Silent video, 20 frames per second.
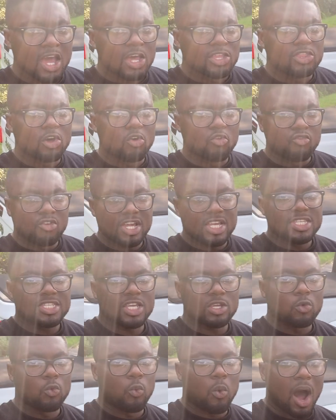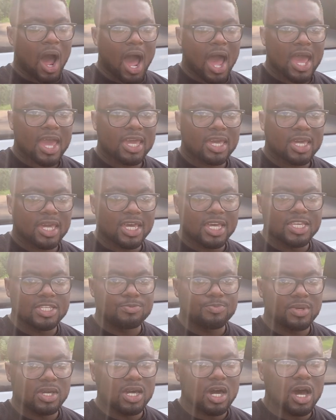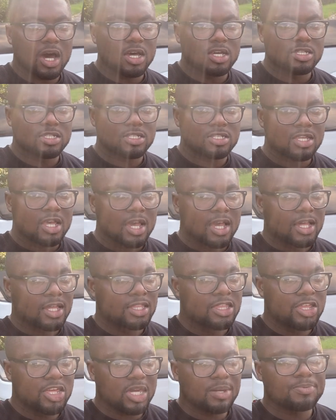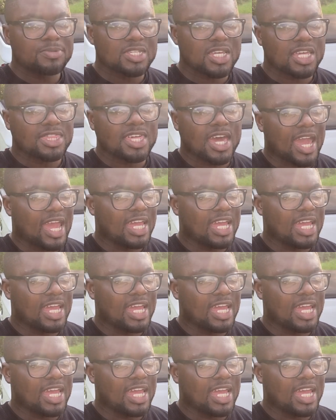The reason why is because Jeep said that